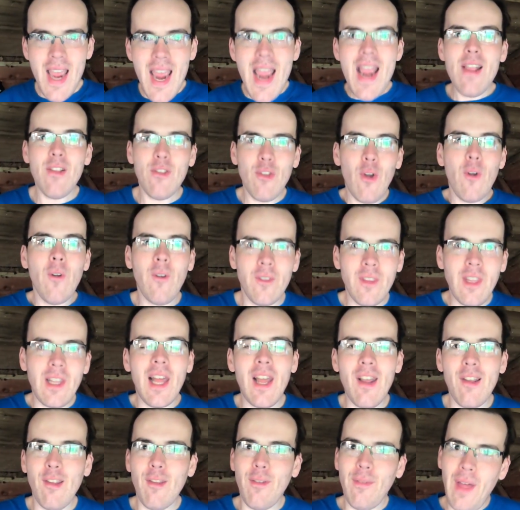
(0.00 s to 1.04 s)
it took the
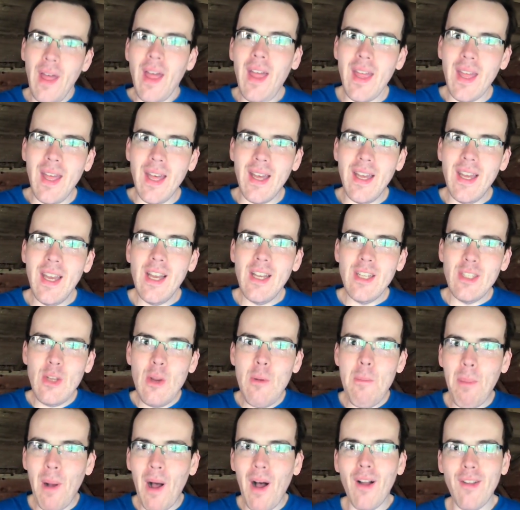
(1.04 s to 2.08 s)
likes of her to
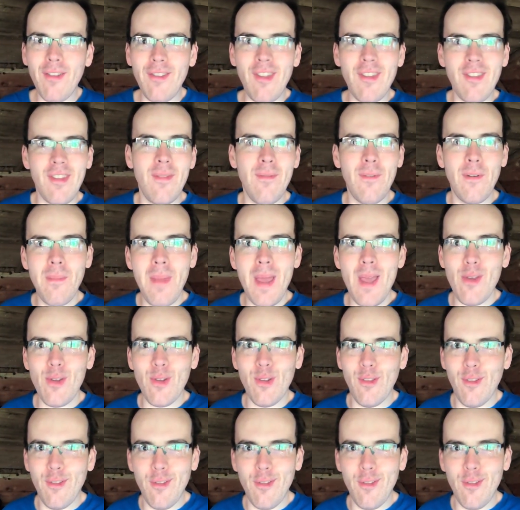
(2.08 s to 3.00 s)
pass this information.